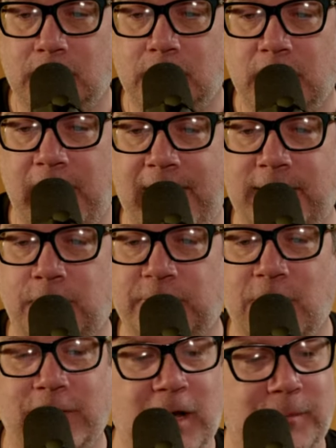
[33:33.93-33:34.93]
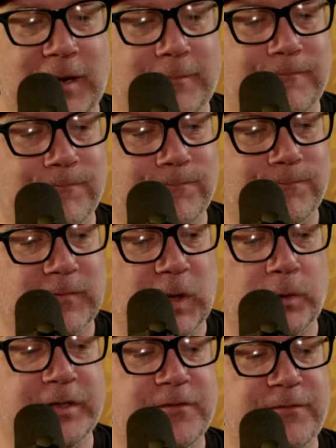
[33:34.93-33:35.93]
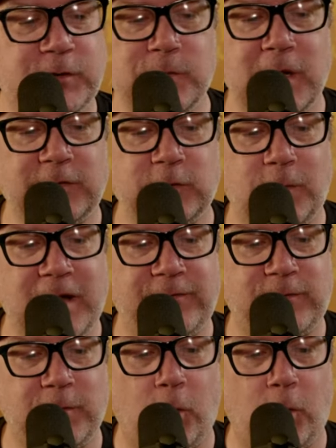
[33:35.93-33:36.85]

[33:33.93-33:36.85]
Adam, what's going on, man? Only a few months away from